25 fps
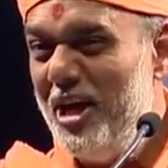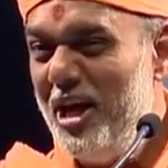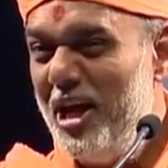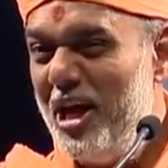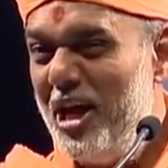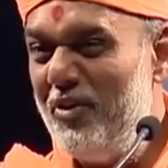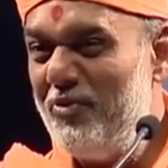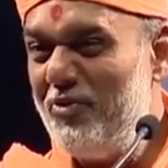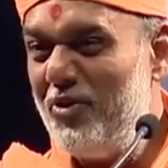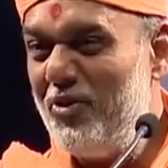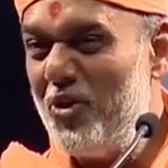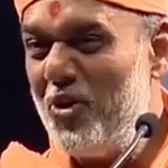
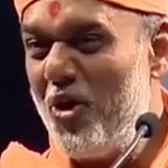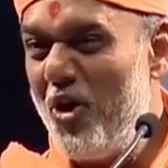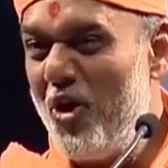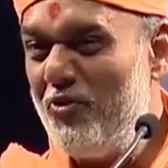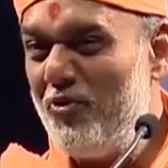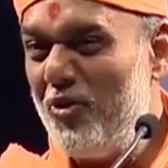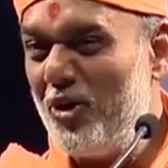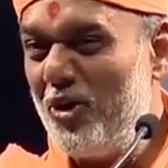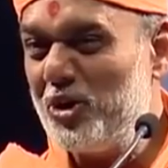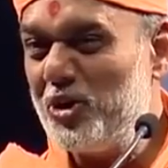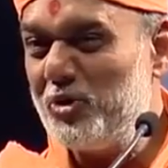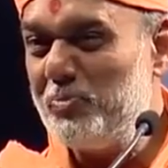If you go
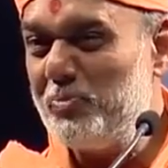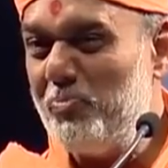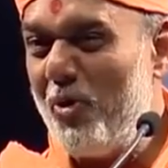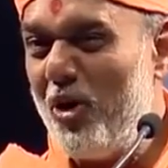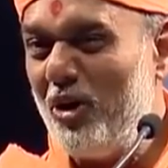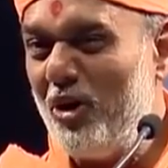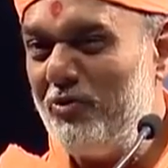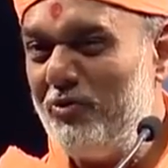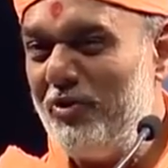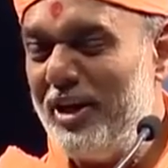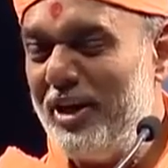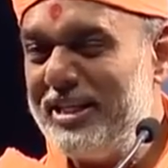for
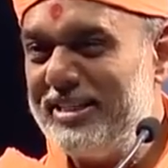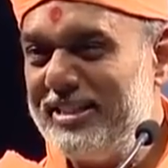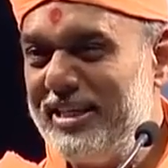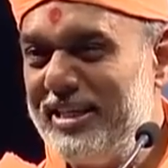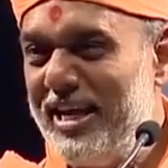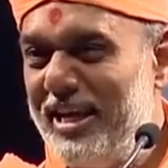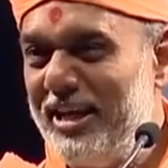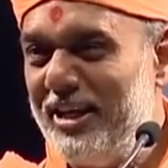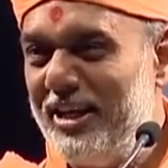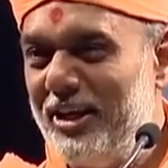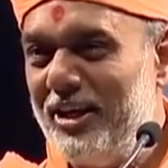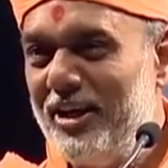spot
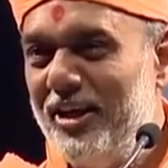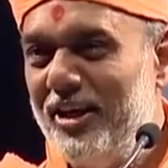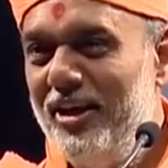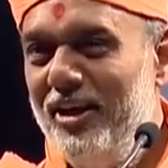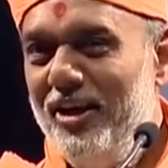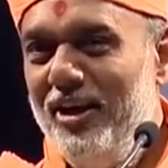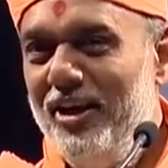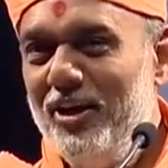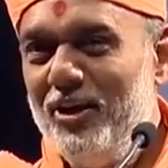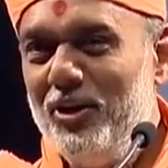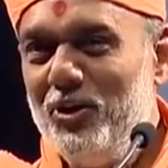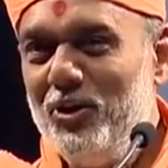fixing,
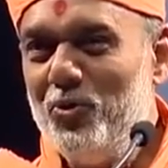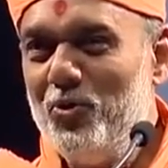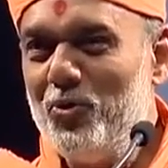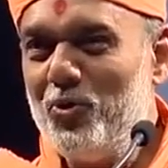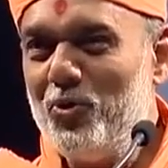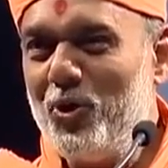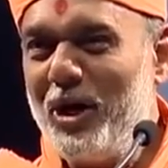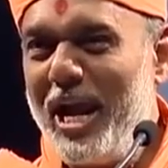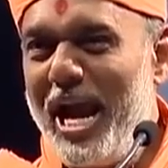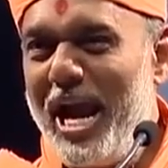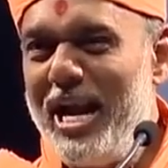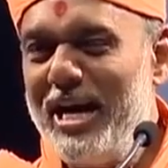you
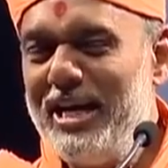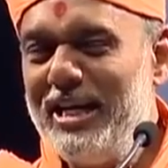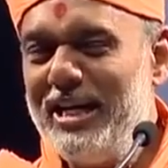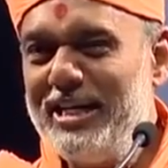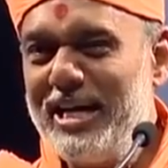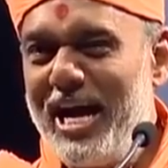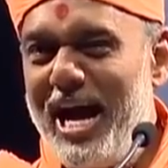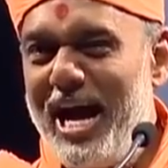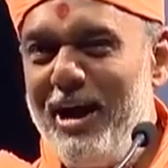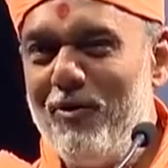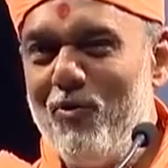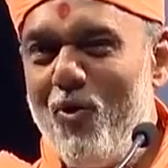can't
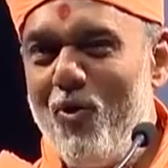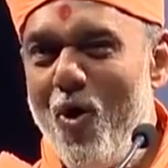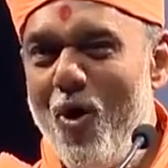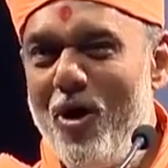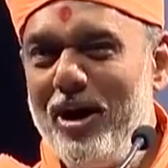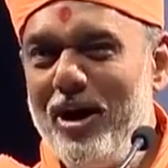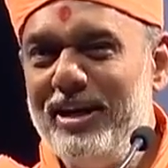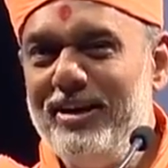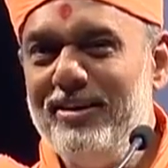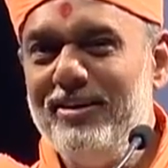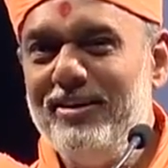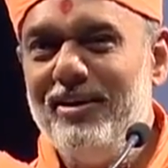
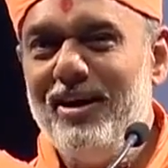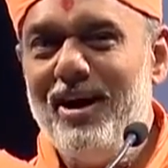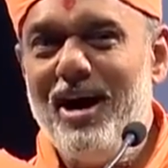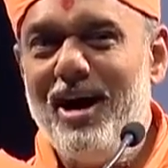avoid